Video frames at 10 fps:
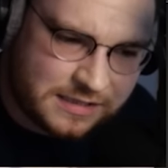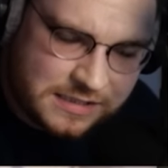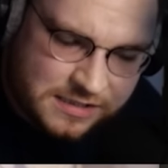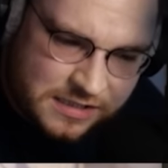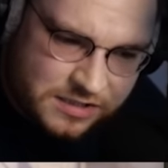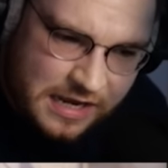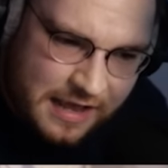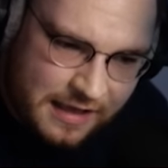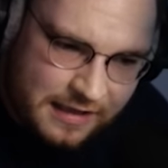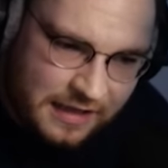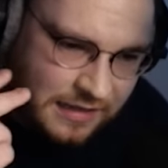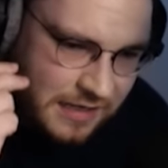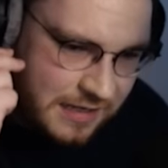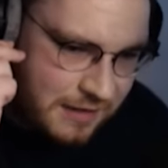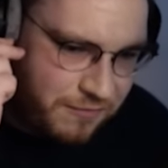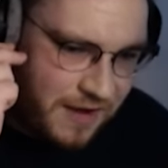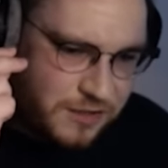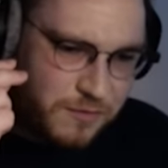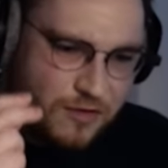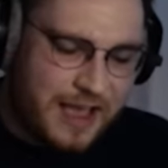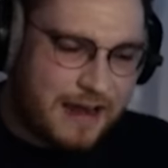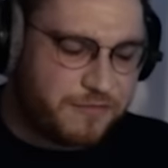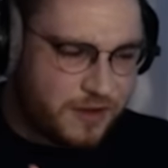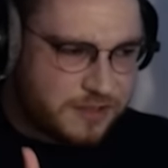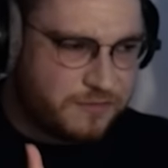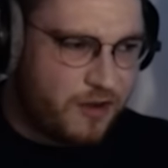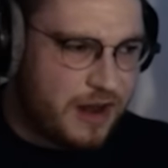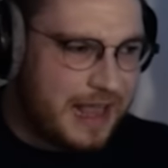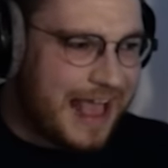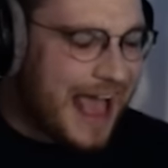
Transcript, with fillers: It's it's it's it it, it fucks with your head first of all,